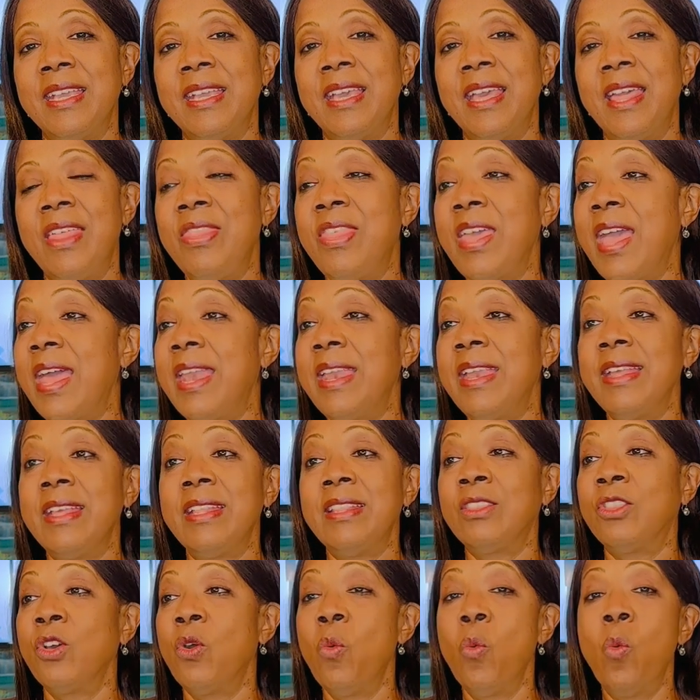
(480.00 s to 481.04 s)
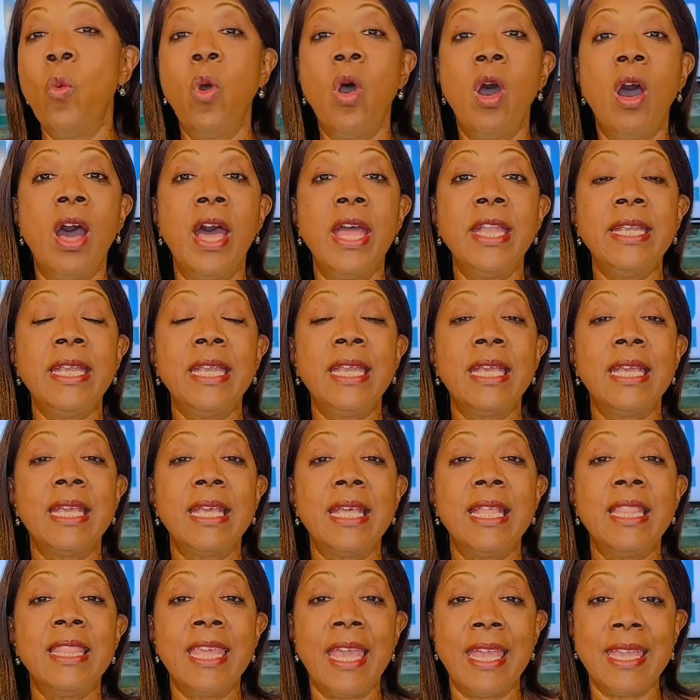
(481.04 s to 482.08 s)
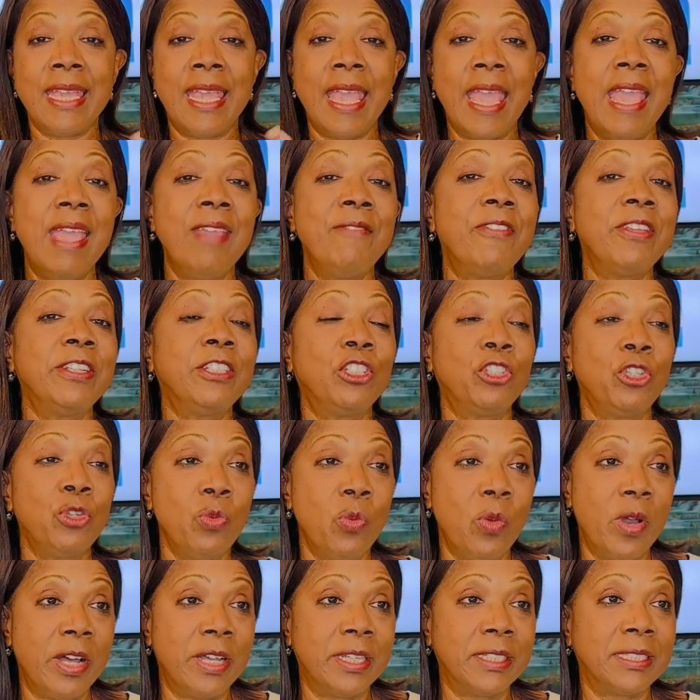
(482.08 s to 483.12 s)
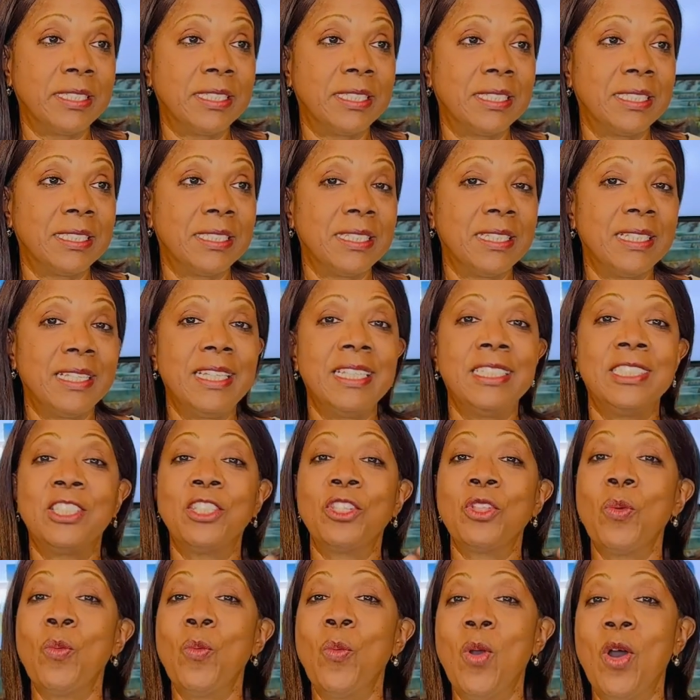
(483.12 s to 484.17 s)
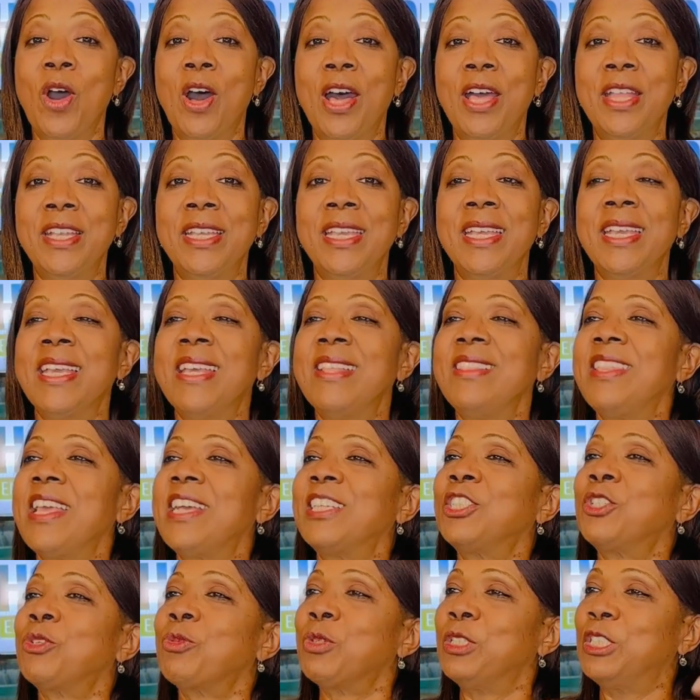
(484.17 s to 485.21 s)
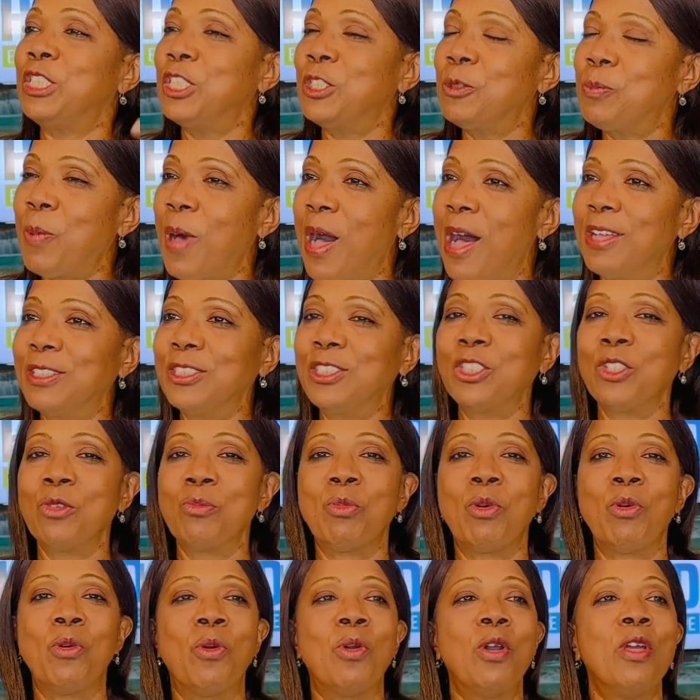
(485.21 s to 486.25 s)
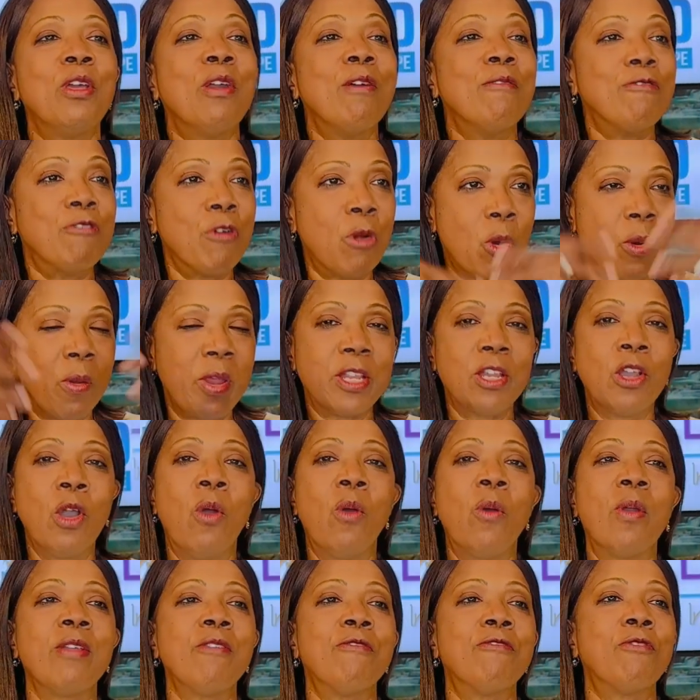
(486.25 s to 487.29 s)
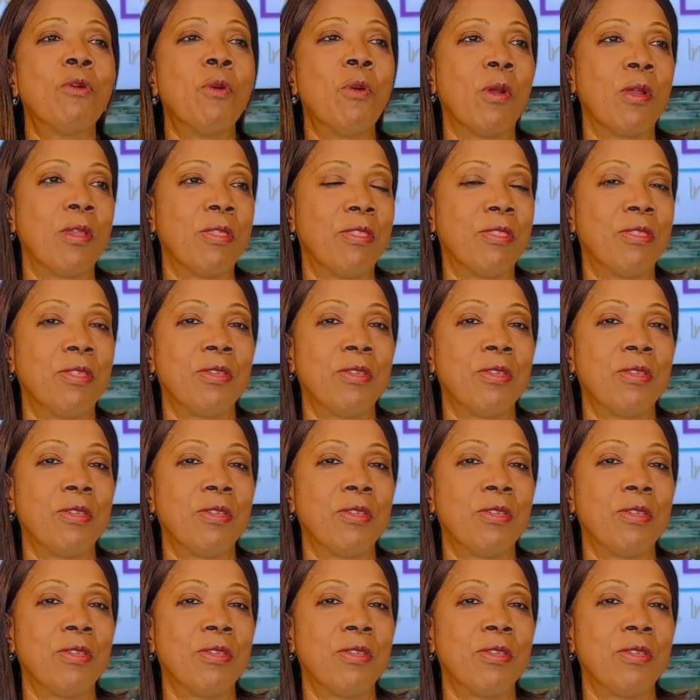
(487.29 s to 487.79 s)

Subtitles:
that the one that gave it to us is the one that's responsible for it going forth.